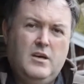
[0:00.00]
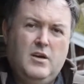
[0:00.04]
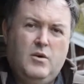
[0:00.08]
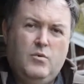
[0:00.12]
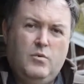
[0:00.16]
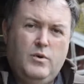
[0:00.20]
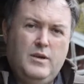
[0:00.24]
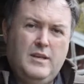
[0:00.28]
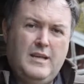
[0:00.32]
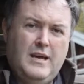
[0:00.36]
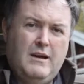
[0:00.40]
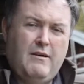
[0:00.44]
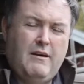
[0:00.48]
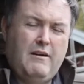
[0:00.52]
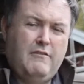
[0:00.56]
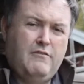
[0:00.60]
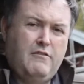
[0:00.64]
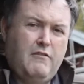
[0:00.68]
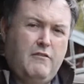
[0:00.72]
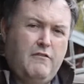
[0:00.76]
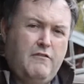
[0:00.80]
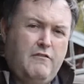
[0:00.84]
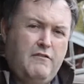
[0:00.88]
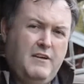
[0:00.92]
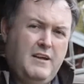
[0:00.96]
We now have to
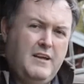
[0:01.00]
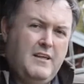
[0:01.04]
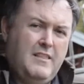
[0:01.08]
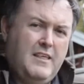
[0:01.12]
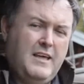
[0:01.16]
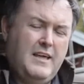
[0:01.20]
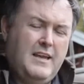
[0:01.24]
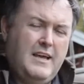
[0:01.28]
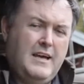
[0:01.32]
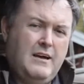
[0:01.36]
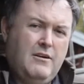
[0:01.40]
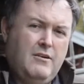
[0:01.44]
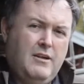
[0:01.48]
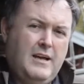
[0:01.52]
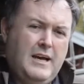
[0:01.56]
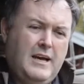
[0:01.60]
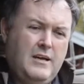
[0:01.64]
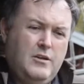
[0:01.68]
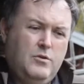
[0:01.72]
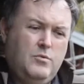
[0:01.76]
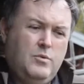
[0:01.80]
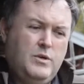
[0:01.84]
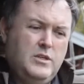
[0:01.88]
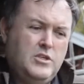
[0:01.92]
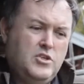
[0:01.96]
figure that out. How
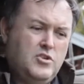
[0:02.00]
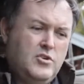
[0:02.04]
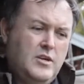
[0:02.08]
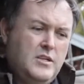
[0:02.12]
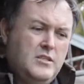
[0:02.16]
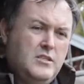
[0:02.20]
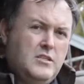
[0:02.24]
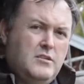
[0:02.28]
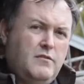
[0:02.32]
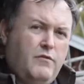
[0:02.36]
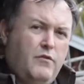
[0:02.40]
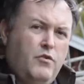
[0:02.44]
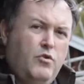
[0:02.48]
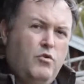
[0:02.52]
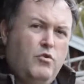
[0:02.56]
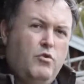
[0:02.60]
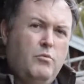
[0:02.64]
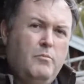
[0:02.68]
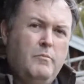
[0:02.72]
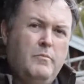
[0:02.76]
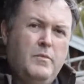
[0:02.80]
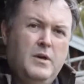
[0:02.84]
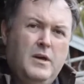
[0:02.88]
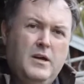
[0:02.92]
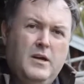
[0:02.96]
do we
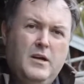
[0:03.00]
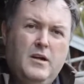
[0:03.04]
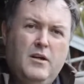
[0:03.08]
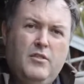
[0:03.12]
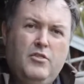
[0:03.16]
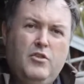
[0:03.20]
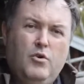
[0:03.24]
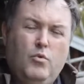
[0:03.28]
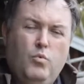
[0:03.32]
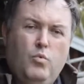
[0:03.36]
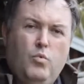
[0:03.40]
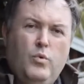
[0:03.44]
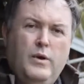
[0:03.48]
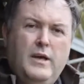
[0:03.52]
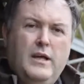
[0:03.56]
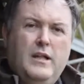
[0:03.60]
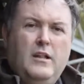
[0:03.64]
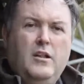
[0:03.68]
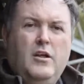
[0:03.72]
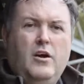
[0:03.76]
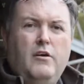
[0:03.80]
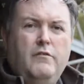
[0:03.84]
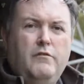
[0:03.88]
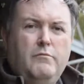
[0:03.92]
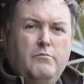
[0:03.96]
transform the
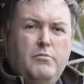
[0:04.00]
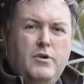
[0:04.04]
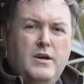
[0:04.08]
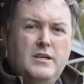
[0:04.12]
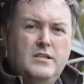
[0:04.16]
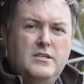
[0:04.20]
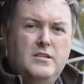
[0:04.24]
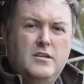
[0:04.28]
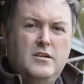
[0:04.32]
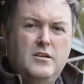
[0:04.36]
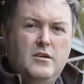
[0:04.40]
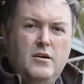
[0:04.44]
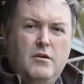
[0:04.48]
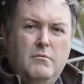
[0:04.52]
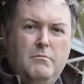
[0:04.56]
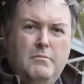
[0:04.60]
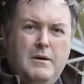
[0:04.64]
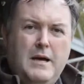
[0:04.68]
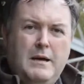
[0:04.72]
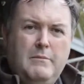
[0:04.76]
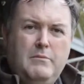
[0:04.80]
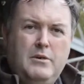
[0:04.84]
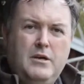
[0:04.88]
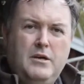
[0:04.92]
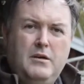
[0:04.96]
will of President
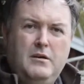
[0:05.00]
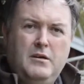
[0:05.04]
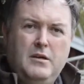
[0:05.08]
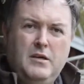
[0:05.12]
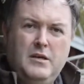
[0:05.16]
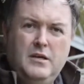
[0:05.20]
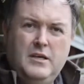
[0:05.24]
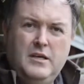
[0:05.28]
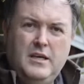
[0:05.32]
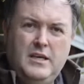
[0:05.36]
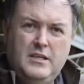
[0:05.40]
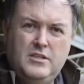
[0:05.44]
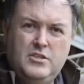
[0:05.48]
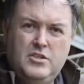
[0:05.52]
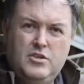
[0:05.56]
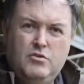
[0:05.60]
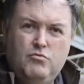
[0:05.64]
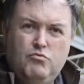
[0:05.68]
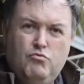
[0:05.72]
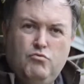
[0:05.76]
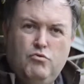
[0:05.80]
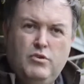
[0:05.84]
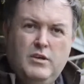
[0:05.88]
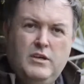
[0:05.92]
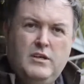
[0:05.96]
Obama into
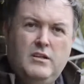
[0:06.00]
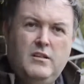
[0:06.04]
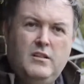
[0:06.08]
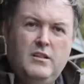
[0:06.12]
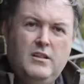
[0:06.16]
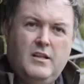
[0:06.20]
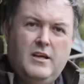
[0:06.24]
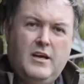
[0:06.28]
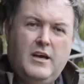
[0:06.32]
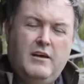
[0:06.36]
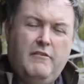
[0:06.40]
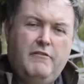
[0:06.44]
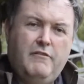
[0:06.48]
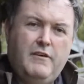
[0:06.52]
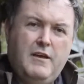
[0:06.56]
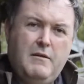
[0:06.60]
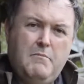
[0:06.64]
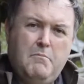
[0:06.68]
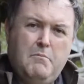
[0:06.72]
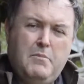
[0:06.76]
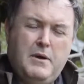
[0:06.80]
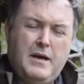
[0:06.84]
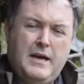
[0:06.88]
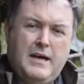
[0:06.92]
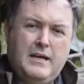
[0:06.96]
real life
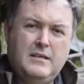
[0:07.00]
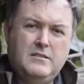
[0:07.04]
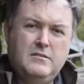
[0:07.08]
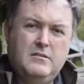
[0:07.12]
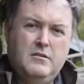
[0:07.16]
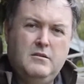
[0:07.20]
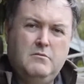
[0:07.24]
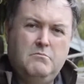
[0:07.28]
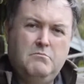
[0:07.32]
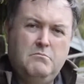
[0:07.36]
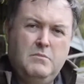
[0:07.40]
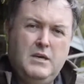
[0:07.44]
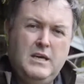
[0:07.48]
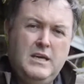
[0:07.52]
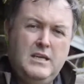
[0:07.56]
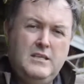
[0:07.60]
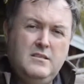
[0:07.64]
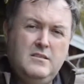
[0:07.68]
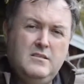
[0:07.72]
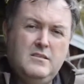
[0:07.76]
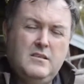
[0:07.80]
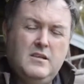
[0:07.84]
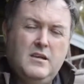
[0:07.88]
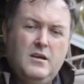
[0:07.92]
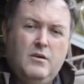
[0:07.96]
impact? That
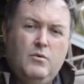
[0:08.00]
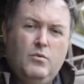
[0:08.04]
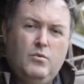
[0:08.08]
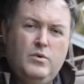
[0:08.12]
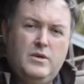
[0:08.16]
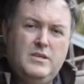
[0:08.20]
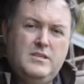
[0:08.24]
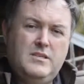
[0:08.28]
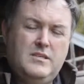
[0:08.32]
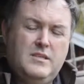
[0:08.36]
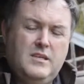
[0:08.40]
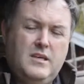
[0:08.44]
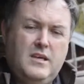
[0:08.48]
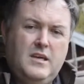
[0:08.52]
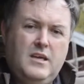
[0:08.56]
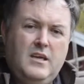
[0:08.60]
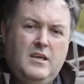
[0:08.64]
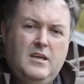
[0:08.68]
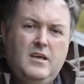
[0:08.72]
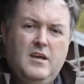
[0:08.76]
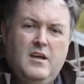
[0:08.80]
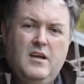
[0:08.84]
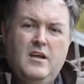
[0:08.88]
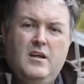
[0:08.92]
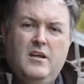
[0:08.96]
means we
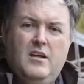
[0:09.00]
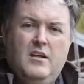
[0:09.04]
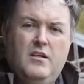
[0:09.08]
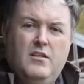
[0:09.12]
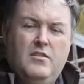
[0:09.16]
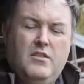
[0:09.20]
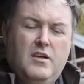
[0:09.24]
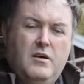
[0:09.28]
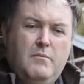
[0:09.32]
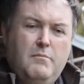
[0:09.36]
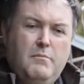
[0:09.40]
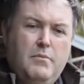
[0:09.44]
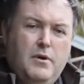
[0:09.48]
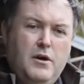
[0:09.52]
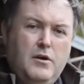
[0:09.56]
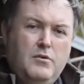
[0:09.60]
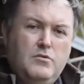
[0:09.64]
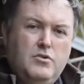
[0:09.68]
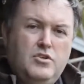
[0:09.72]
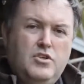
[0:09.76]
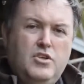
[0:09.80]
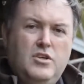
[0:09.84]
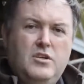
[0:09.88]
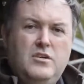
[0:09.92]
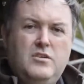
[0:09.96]
see that
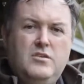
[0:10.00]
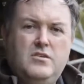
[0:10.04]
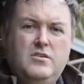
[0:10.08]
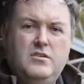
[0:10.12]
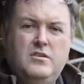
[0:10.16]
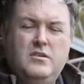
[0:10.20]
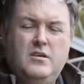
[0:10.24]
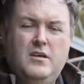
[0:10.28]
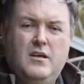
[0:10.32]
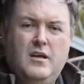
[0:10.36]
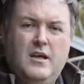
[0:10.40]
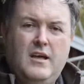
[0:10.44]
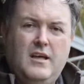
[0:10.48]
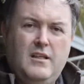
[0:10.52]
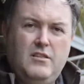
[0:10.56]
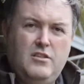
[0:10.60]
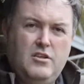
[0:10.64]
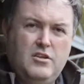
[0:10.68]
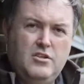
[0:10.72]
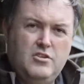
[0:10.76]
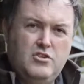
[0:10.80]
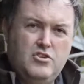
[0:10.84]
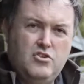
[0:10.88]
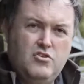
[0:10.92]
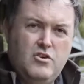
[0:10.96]
poachers and
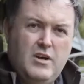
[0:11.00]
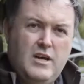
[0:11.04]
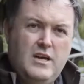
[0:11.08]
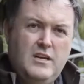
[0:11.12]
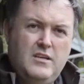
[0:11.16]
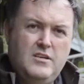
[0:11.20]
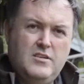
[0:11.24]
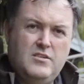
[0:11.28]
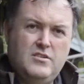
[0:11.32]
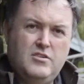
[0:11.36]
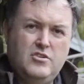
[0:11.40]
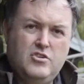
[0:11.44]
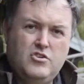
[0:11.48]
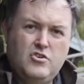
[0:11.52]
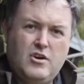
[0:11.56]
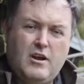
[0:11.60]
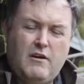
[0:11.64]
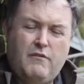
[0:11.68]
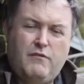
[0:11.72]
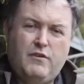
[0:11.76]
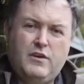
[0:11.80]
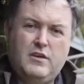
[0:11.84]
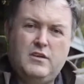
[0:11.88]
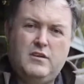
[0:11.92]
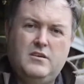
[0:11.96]
that traders and
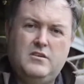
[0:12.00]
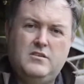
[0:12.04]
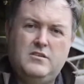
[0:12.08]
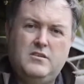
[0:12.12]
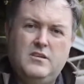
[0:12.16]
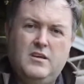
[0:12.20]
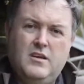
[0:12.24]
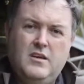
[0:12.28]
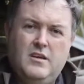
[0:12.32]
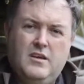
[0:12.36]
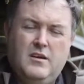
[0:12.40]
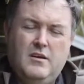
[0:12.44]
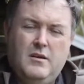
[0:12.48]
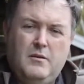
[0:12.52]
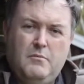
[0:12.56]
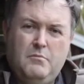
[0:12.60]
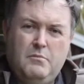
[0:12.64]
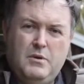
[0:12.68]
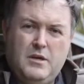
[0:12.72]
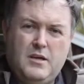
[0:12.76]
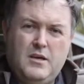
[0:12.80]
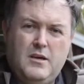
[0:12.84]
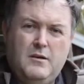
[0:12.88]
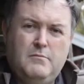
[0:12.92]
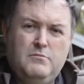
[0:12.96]
traffickers
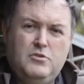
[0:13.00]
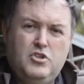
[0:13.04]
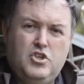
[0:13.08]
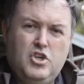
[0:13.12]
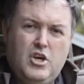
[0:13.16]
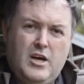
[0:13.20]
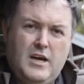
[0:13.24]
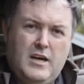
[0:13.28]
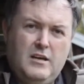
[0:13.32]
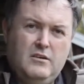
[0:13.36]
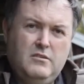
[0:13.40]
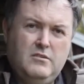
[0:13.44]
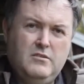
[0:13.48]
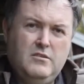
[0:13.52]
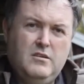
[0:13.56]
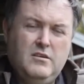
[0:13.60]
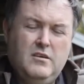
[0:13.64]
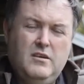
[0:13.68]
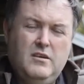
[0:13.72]
become jailed,